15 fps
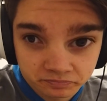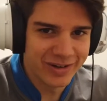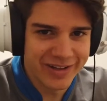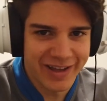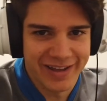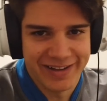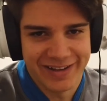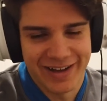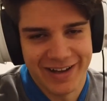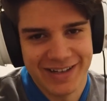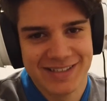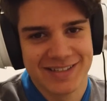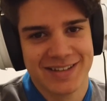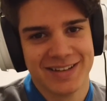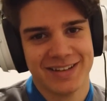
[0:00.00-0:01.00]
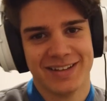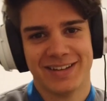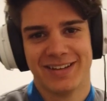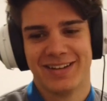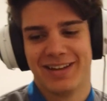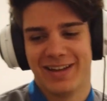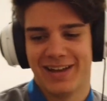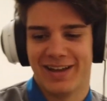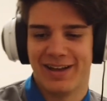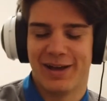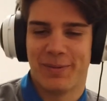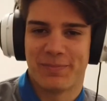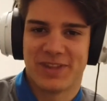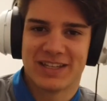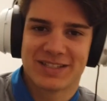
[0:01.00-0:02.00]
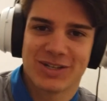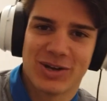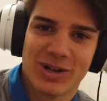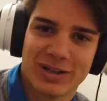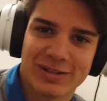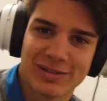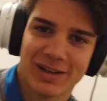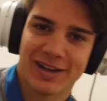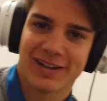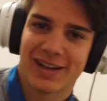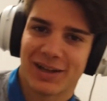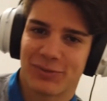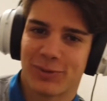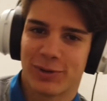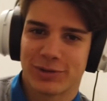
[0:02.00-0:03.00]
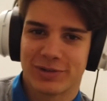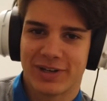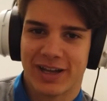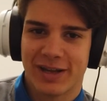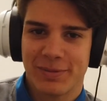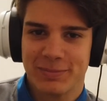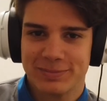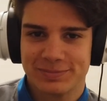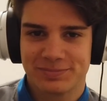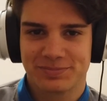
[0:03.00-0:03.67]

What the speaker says: Okay, guys. That's all I got for today.